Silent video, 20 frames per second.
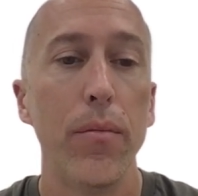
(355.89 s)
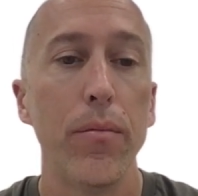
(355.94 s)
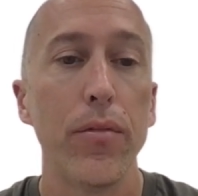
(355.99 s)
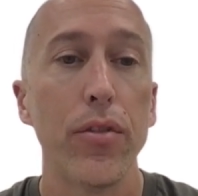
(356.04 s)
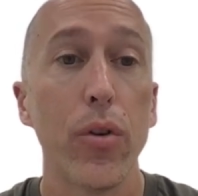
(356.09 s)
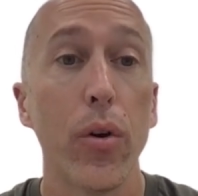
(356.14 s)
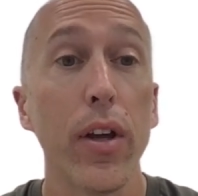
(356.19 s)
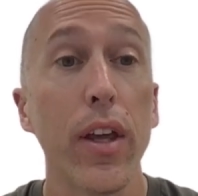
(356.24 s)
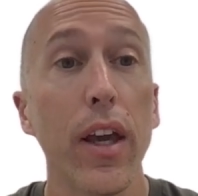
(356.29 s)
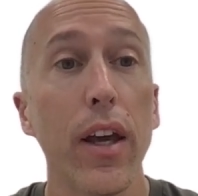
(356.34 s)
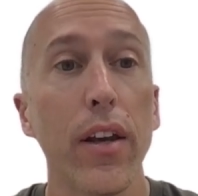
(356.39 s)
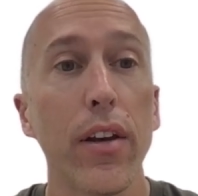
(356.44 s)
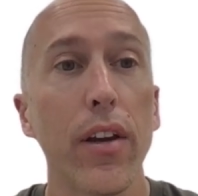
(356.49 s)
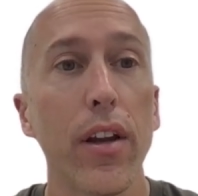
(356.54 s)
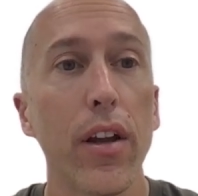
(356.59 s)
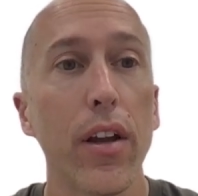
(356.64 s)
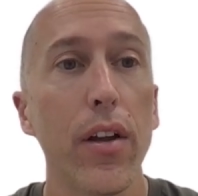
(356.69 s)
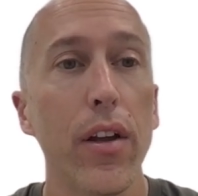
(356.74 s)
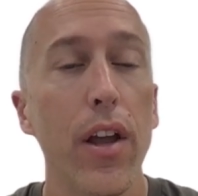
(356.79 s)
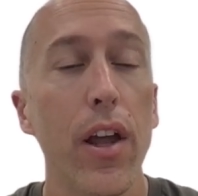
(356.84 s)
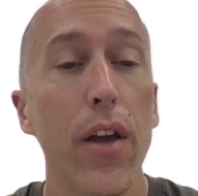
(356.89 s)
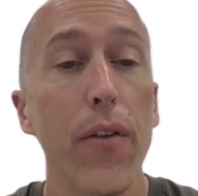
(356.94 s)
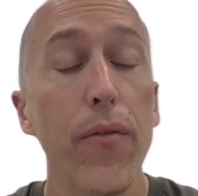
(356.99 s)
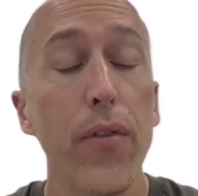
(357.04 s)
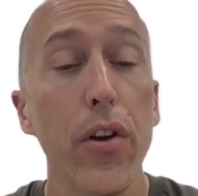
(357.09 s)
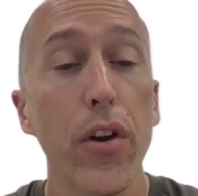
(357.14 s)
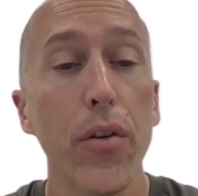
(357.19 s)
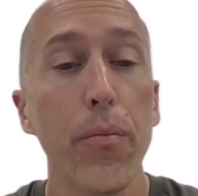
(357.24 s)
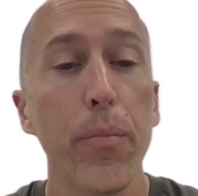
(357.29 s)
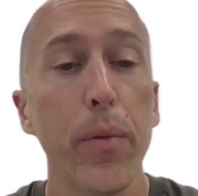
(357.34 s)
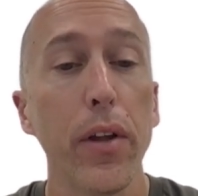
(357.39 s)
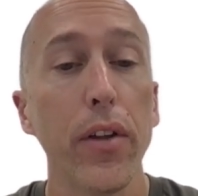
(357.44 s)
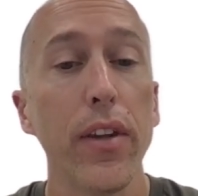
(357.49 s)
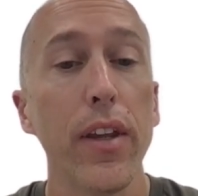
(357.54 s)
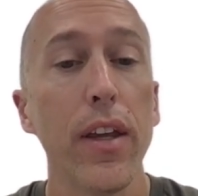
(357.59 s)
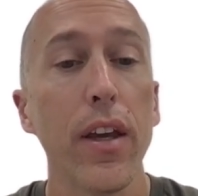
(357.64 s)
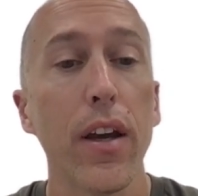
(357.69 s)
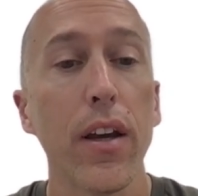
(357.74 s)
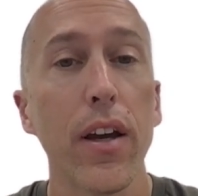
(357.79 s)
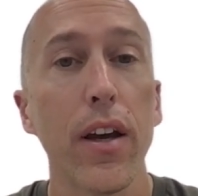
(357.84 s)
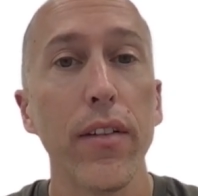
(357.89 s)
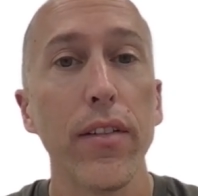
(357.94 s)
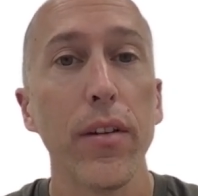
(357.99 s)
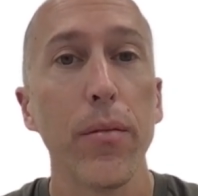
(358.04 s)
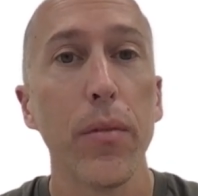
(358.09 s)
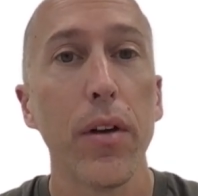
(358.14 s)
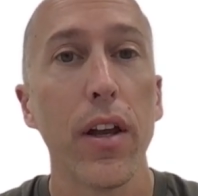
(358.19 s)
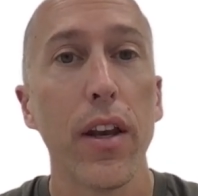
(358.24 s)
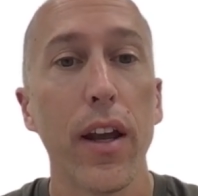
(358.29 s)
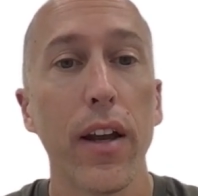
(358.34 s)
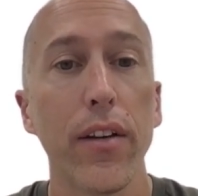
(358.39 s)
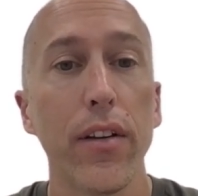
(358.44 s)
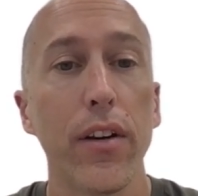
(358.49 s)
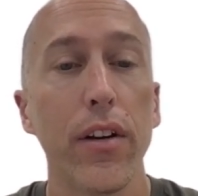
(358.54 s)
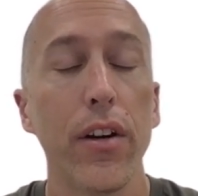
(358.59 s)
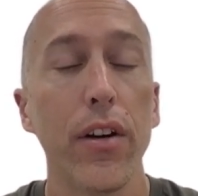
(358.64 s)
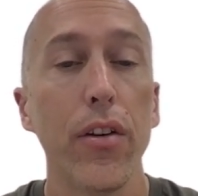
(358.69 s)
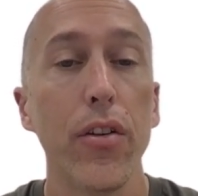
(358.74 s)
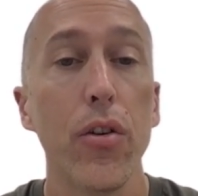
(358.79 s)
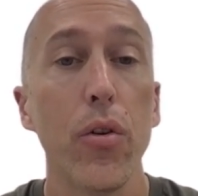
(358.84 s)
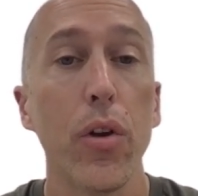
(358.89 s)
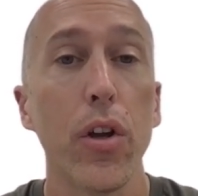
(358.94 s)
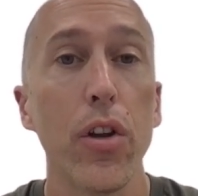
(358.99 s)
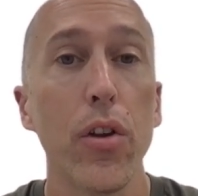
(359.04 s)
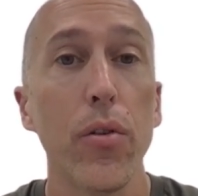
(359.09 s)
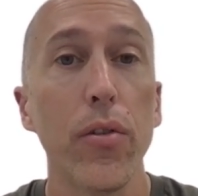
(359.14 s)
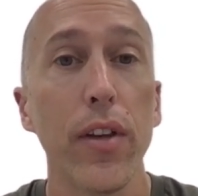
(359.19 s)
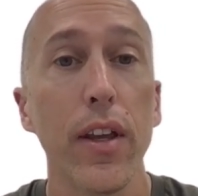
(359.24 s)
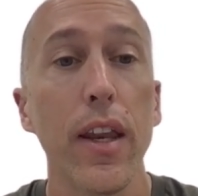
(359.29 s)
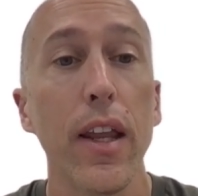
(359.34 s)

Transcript: So again, if you're building a custom connector, you can use any